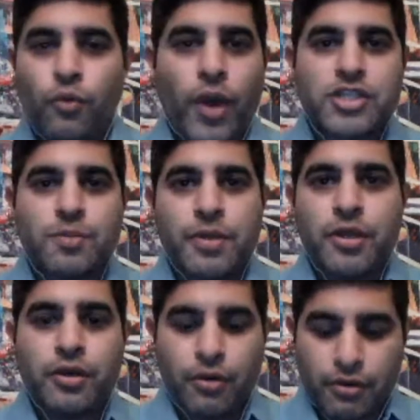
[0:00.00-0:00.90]

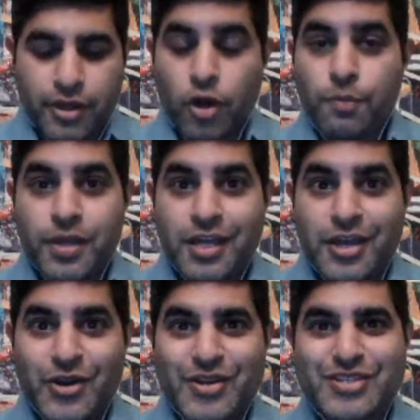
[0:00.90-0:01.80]
recipe or therapy
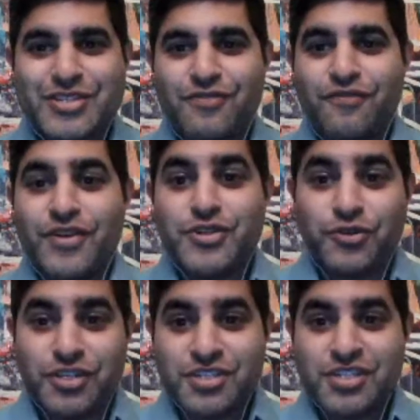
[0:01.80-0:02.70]
here is physical
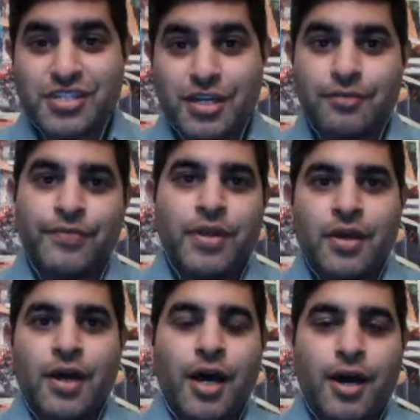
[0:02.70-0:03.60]
distancing.
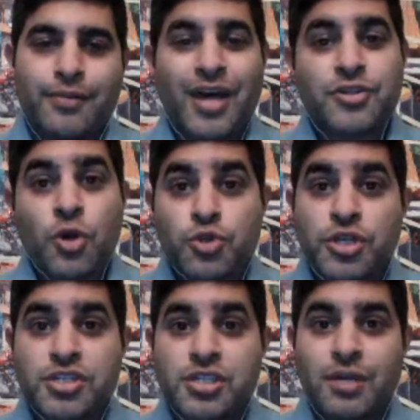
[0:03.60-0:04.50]
Not social
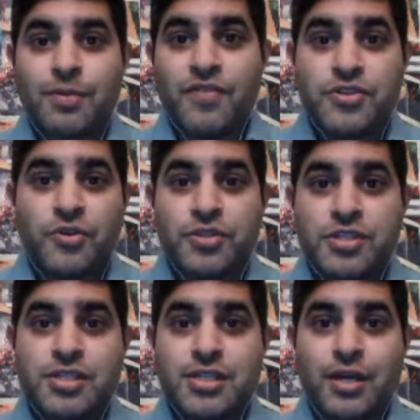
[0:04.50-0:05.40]
distancing, but physical
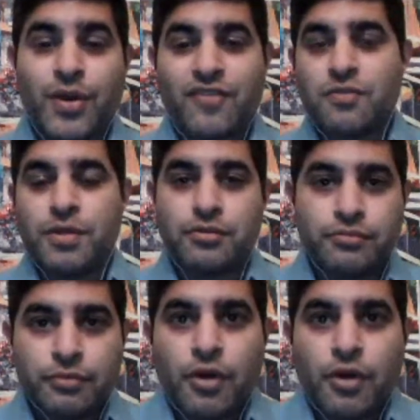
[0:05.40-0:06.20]
distancing. We have to be